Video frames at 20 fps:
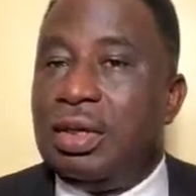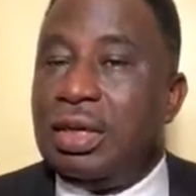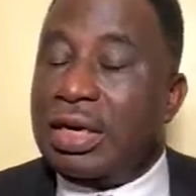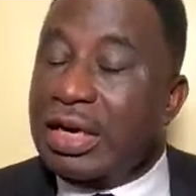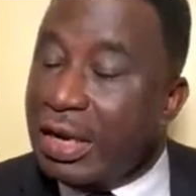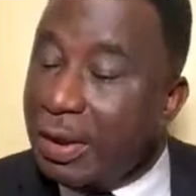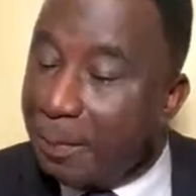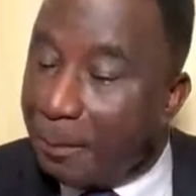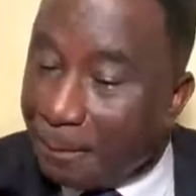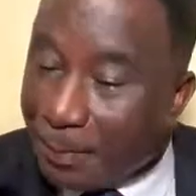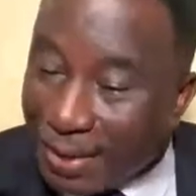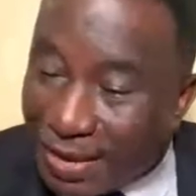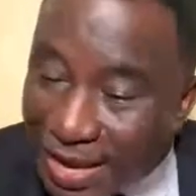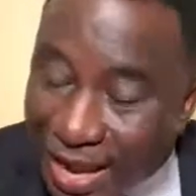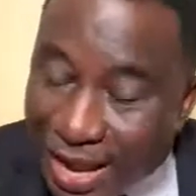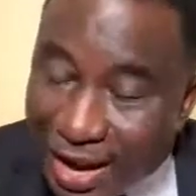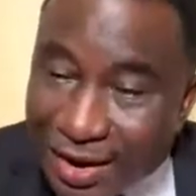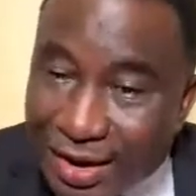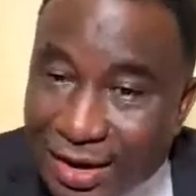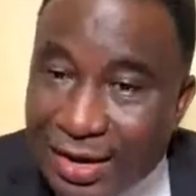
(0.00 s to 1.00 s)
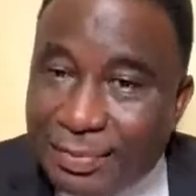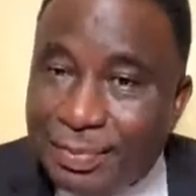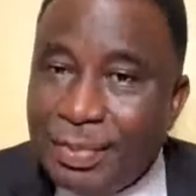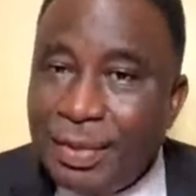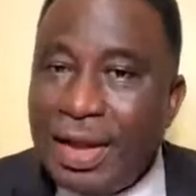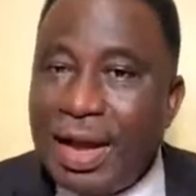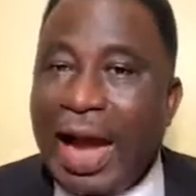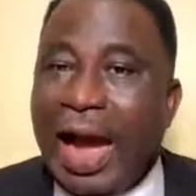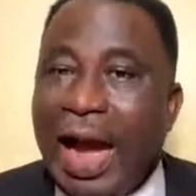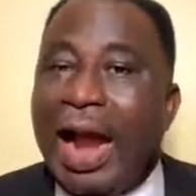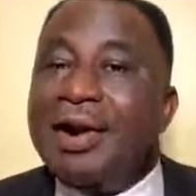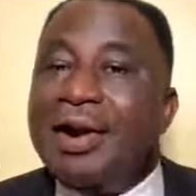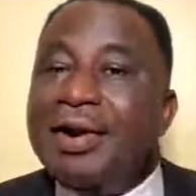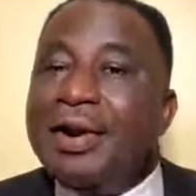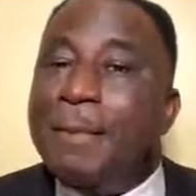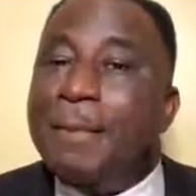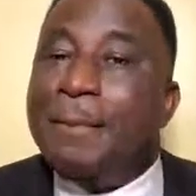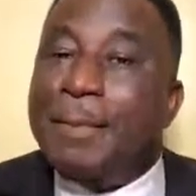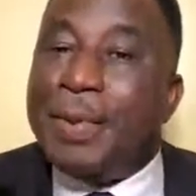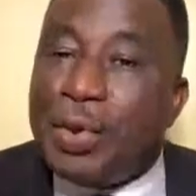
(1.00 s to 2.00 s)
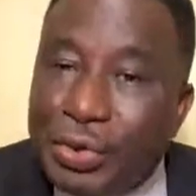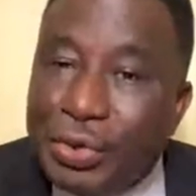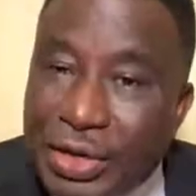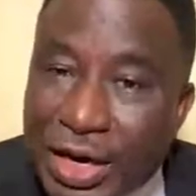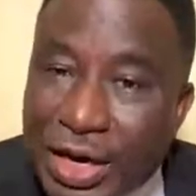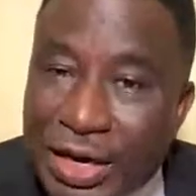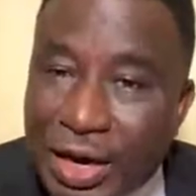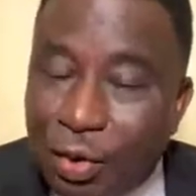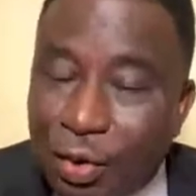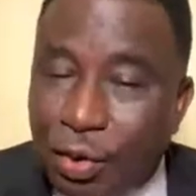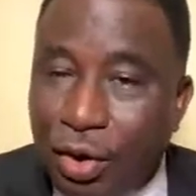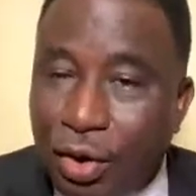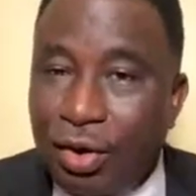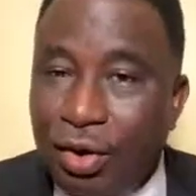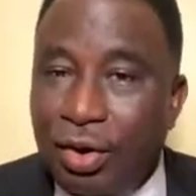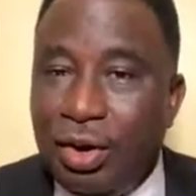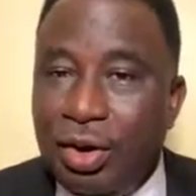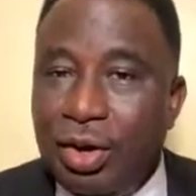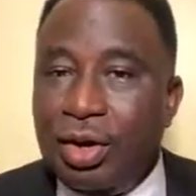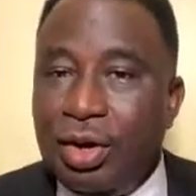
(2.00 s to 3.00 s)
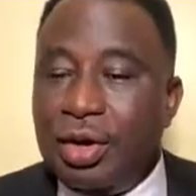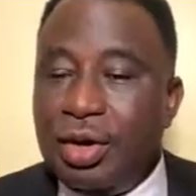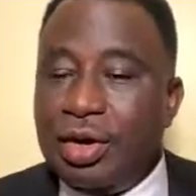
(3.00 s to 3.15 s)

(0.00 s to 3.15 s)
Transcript: Repairing and rebuilding the wall.